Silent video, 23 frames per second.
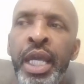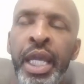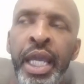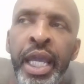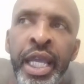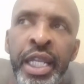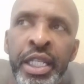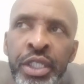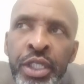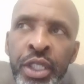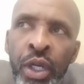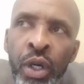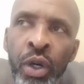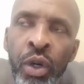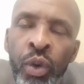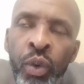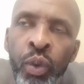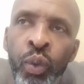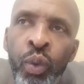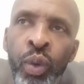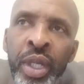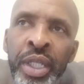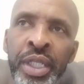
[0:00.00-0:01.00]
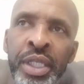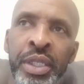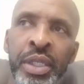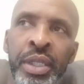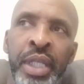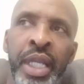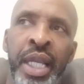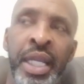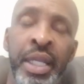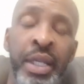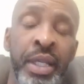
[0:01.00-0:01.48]
And so what?
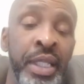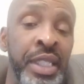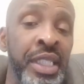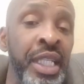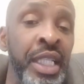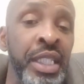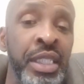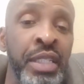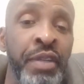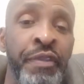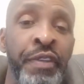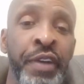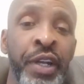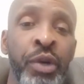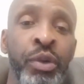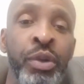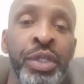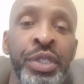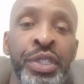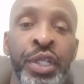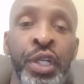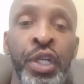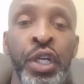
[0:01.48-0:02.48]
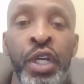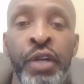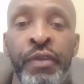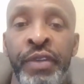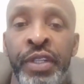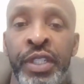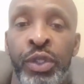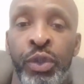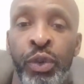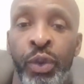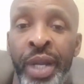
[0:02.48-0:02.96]
And since the Federal Reserve
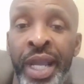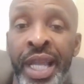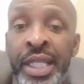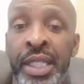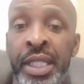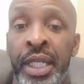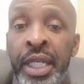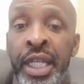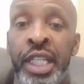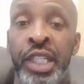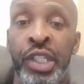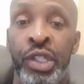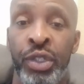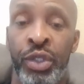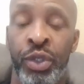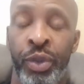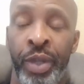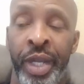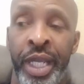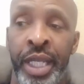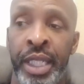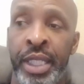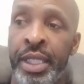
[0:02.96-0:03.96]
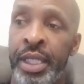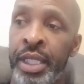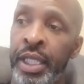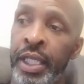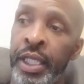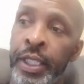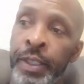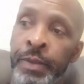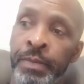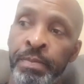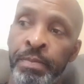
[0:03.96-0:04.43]
is raising interest rates
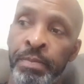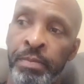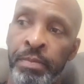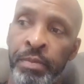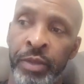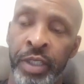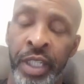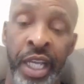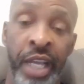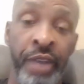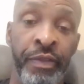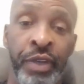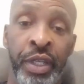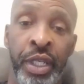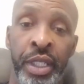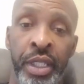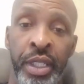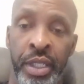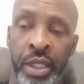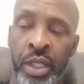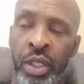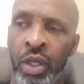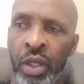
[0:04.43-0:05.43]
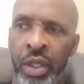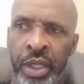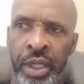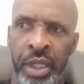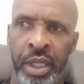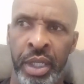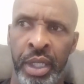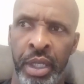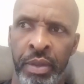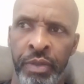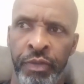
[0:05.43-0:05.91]
every, you know,
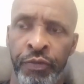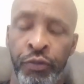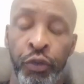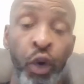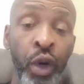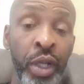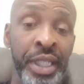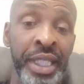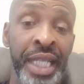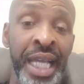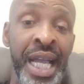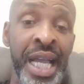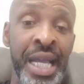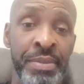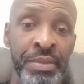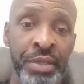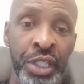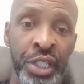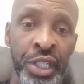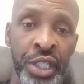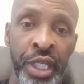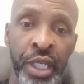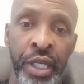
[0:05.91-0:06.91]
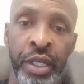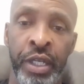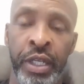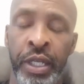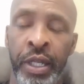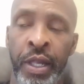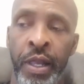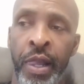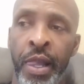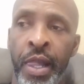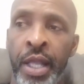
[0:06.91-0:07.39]
4 times this year,
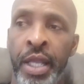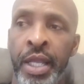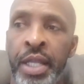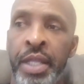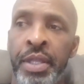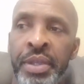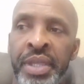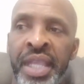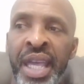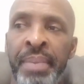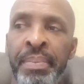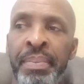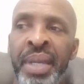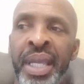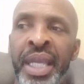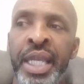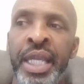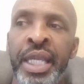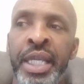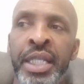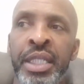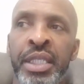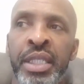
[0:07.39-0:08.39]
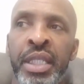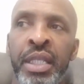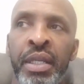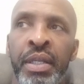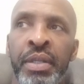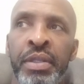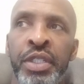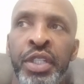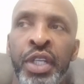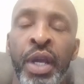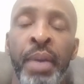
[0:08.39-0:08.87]
that means
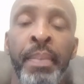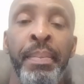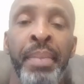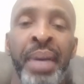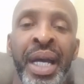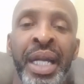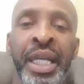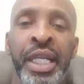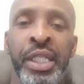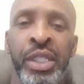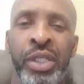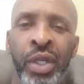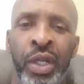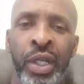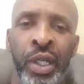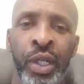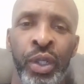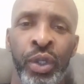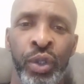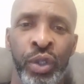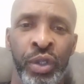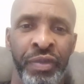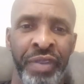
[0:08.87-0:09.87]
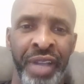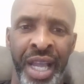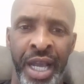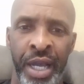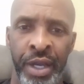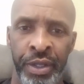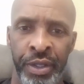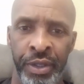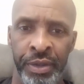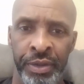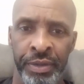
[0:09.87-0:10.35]
your money is going to lose
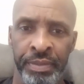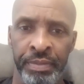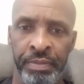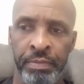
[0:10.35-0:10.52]
value.